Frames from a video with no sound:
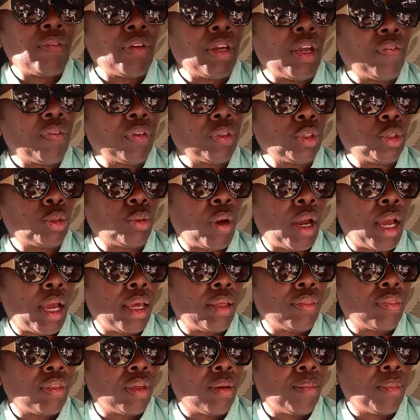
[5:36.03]
never
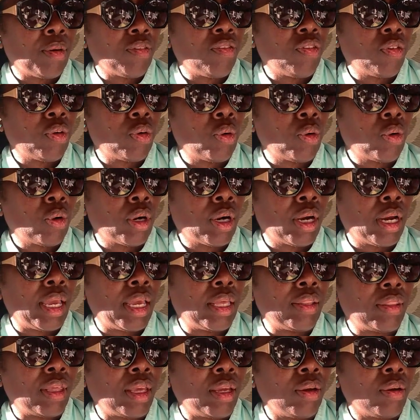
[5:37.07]
tried them before,
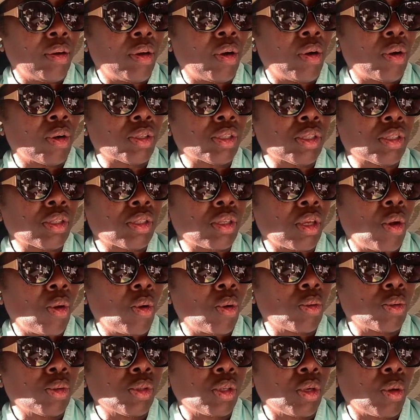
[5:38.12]
and they are so
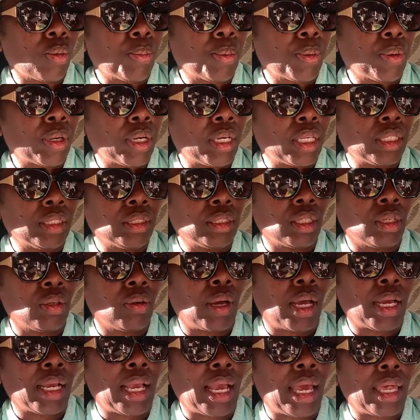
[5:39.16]
pretty. So
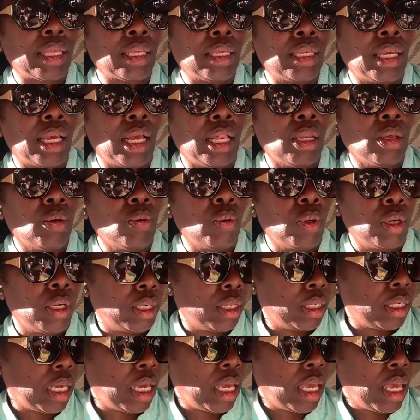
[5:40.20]
I got a yellow
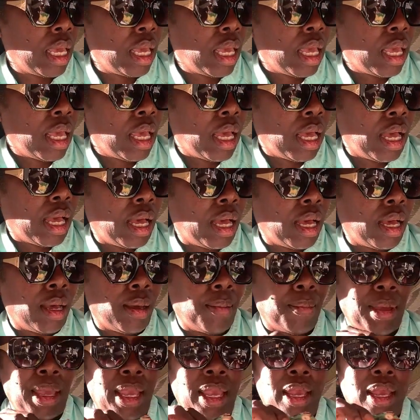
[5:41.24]
one
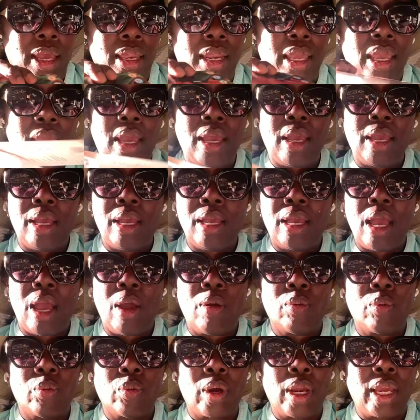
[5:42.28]
and a
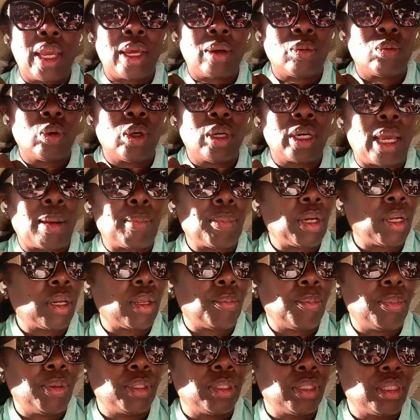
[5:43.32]
red one. I'm going
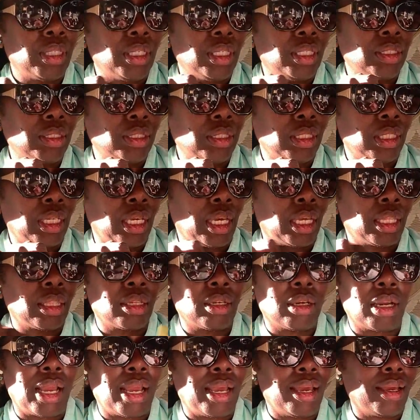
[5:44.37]
to put these together.
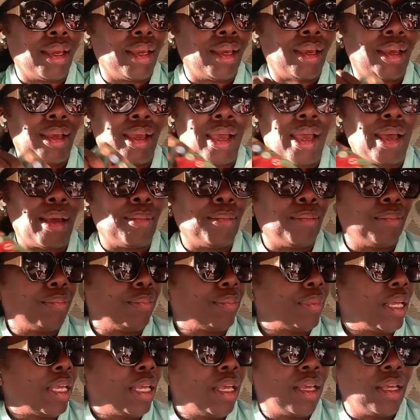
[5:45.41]
I'm
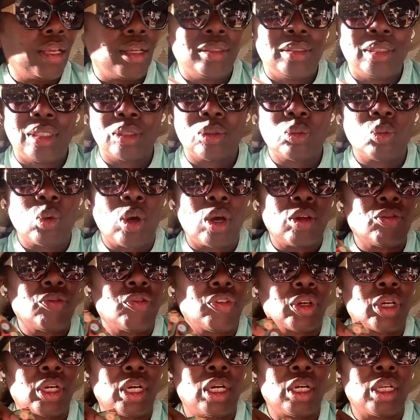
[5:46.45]
just one
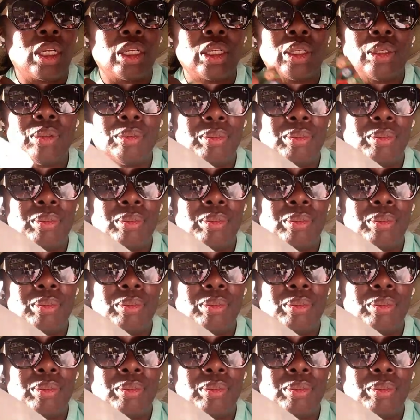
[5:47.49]
for color.